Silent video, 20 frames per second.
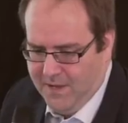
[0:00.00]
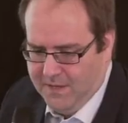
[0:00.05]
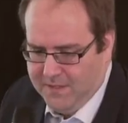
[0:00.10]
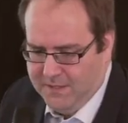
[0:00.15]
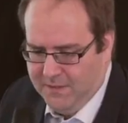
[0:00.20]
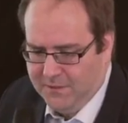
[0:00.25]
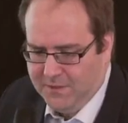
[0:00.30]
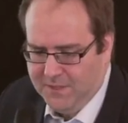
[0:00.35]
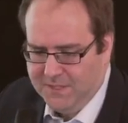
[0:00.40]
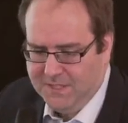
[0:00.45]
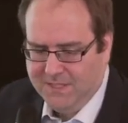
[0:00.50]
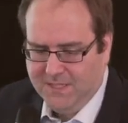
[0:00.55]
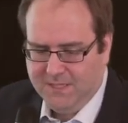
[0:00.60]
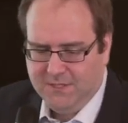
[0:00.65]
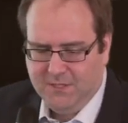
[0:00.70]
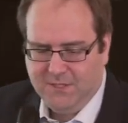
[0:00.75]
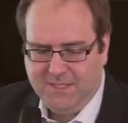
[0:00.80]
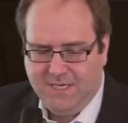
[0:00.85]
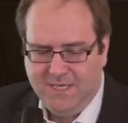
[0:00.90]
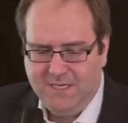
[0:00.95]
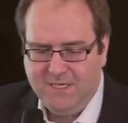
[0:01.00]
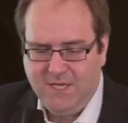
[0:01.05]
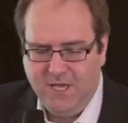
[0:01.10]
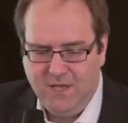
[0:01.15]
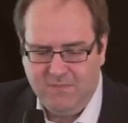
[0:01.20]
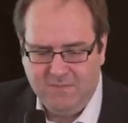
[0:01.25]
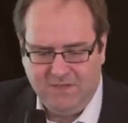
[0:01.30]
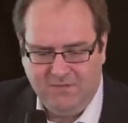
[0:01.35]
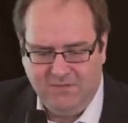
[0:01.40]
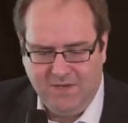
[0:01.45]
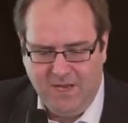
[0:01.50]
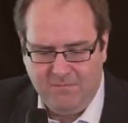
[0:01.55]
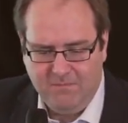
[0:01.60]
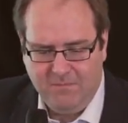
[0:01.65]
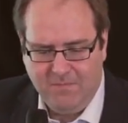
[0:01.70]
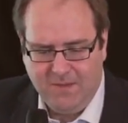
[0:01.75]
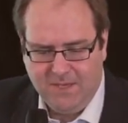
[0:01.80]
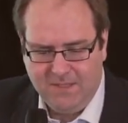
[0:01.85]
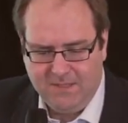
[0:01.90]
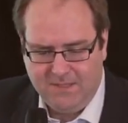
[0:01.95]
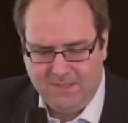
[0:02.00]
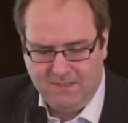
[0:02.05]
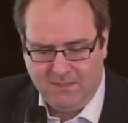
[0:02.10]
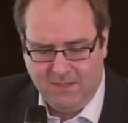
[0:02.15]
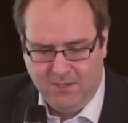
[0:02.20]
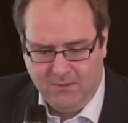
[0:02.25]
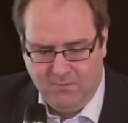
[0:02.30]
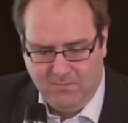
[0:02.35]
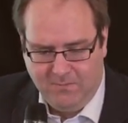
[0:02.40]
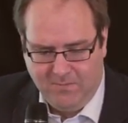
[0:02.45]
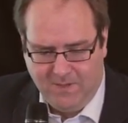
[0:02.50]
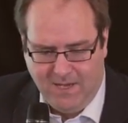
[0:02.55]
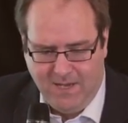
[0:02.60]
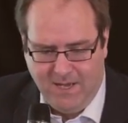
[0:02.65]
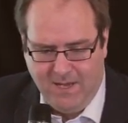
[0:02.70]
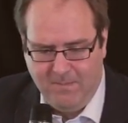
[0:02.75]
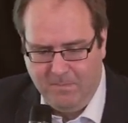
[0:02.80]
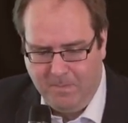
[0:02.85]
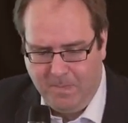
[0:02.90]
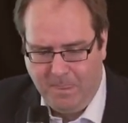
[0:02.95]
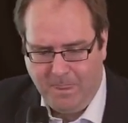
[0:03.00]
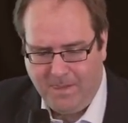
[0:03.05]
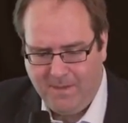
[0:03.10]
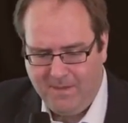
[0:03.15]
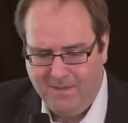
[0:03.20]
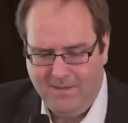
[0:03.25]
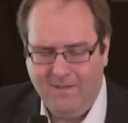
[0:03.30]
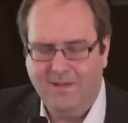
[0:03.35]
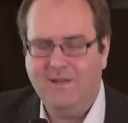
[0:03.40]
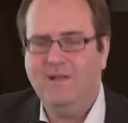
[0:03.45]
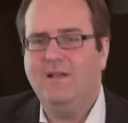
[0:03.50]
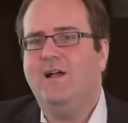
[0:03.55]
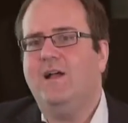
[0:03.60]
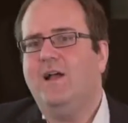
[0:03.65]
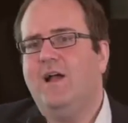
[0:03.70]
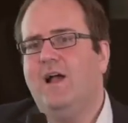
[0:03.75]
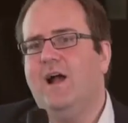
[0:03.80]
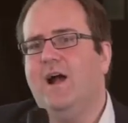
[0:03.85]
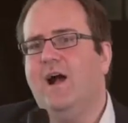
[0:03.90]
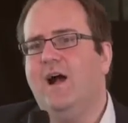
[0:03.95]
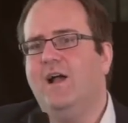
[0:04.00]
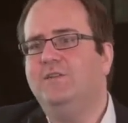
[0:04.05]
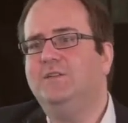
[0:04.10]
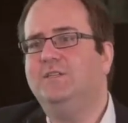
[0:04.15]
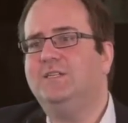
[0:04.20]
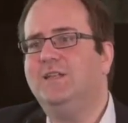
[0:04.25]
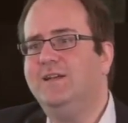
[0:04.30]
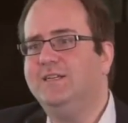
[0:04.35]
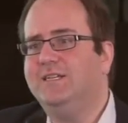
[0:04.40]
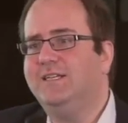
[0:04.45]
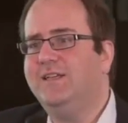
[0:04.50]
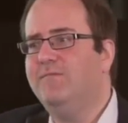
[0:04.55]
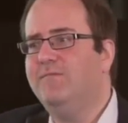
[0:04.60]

So just in terms of numbers, I'd just like to